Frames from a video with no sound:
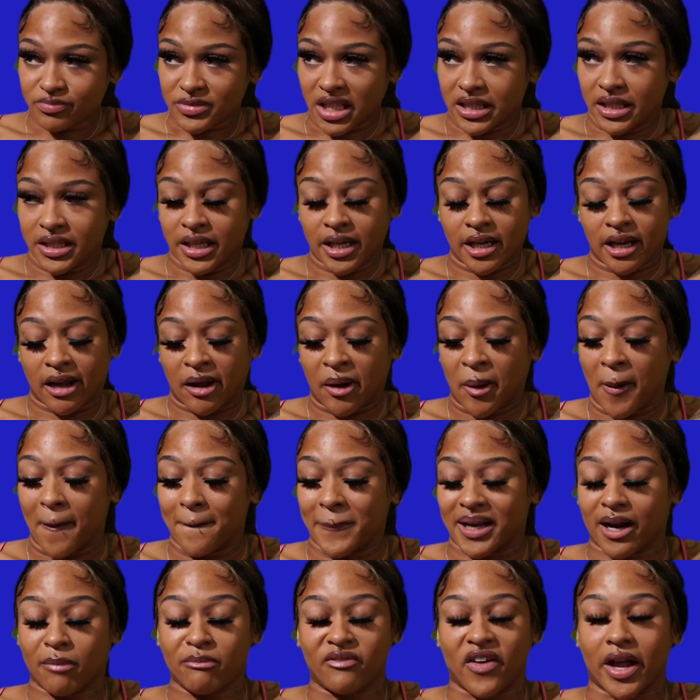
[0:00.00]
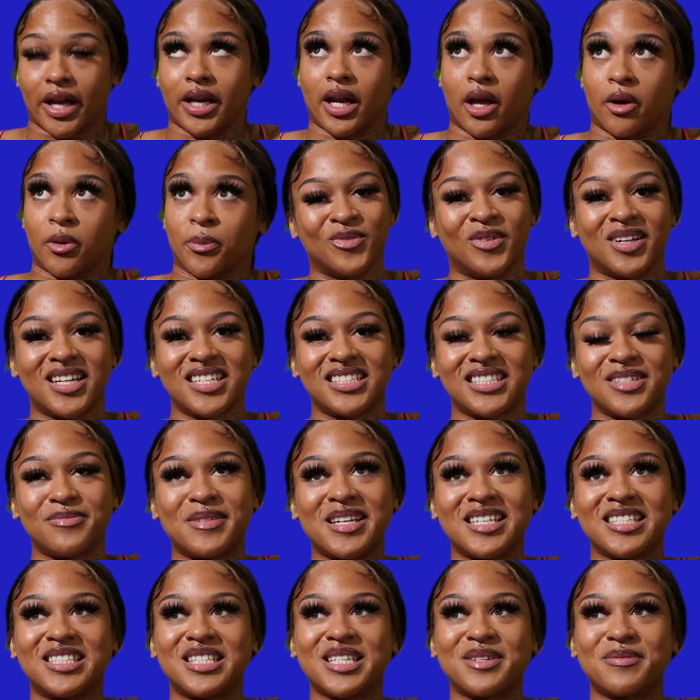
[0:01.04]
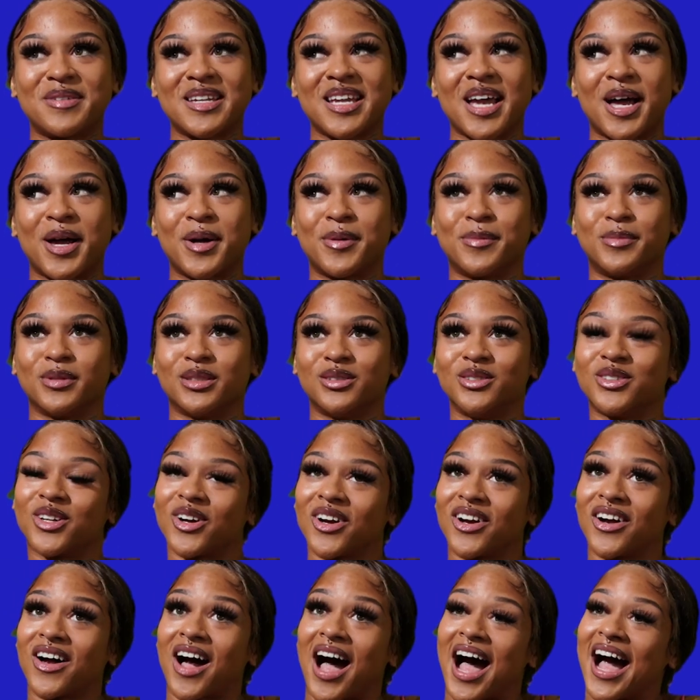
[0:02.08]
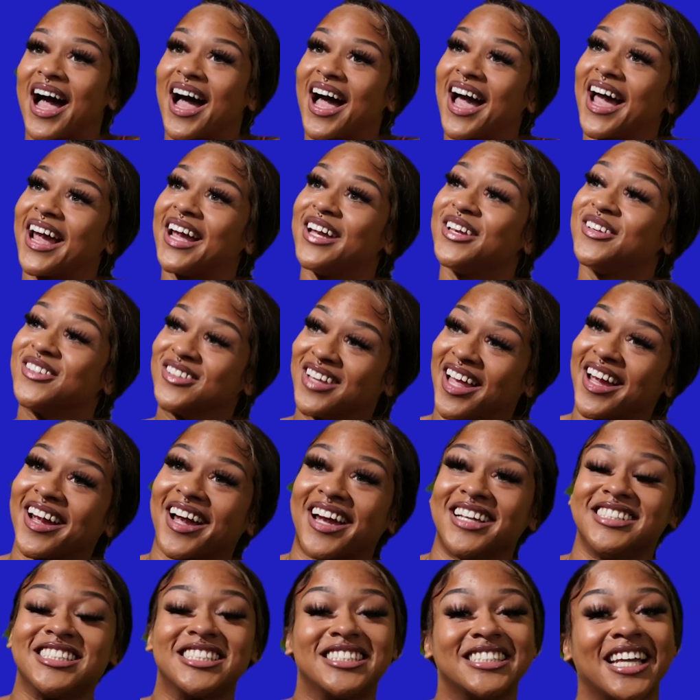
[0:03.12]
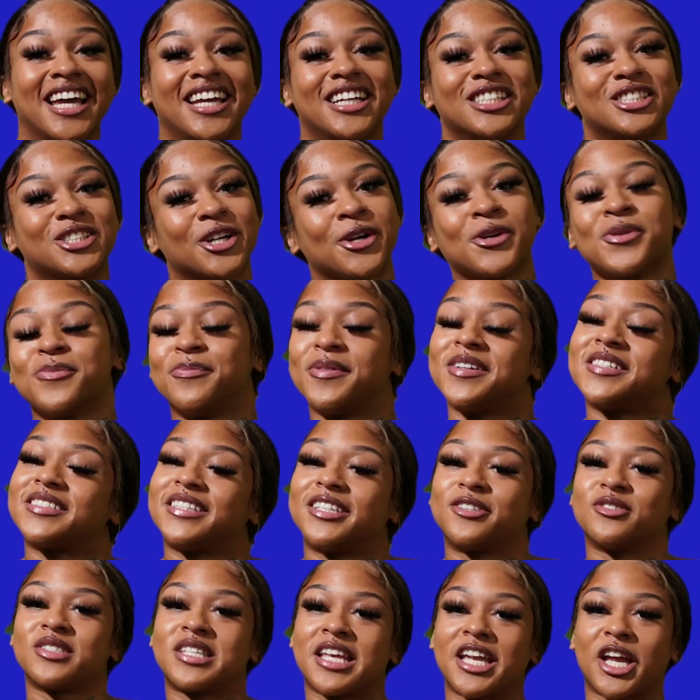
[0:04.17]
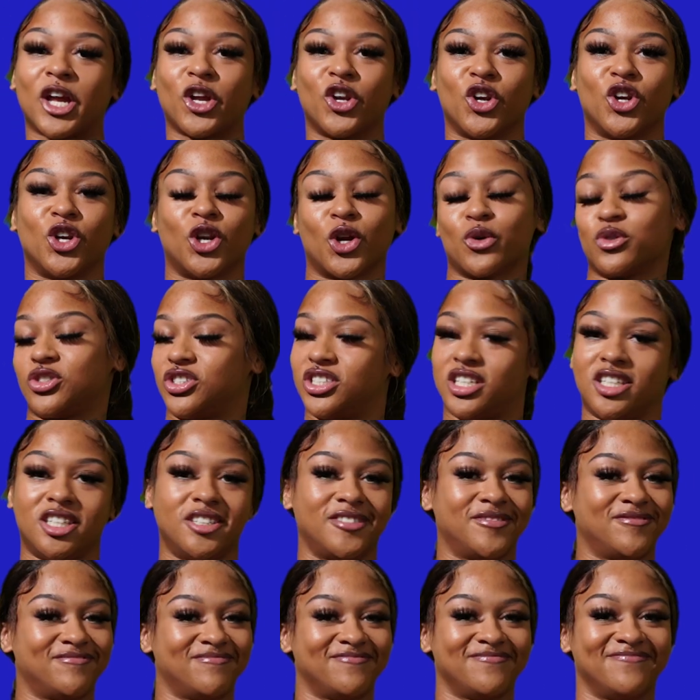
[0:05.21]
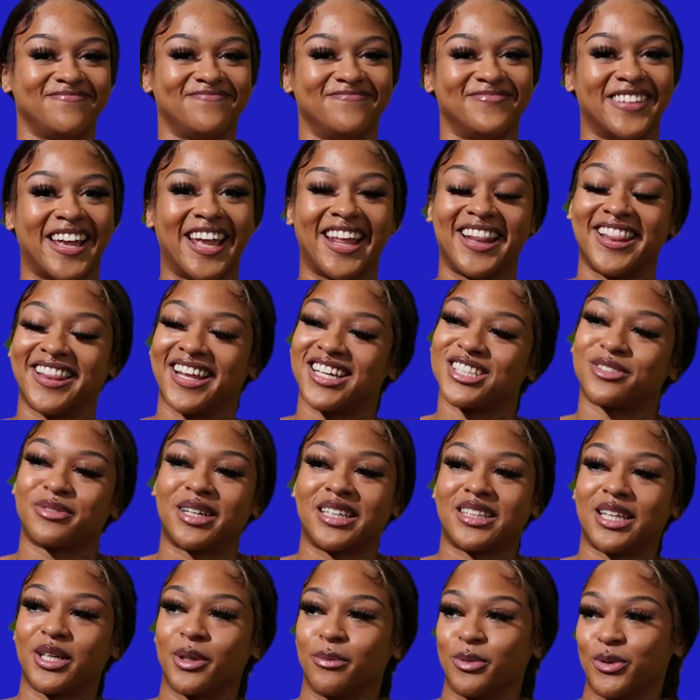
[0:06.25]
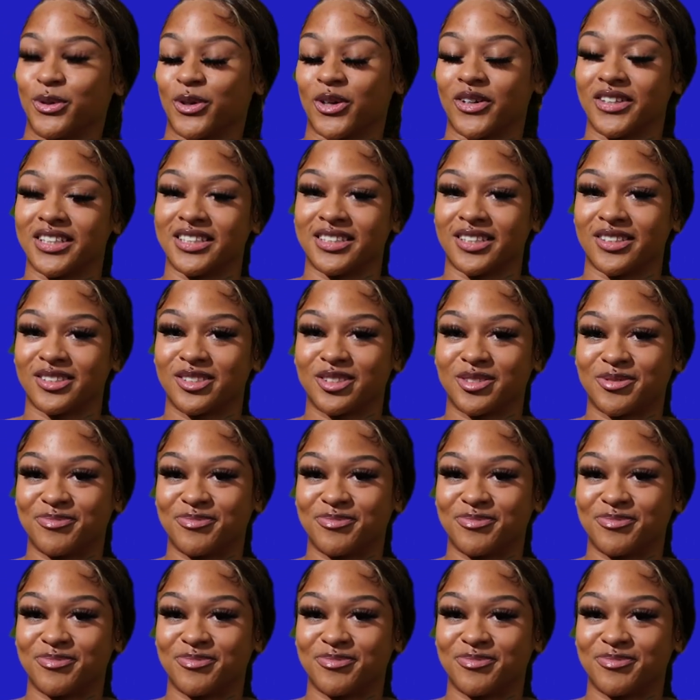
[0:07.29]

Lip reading: yeah, but I'm fine now. What does it mean to be a blue girl? Like I said, a turned bitch that don't take no shit. And that's what I think a blue girl is.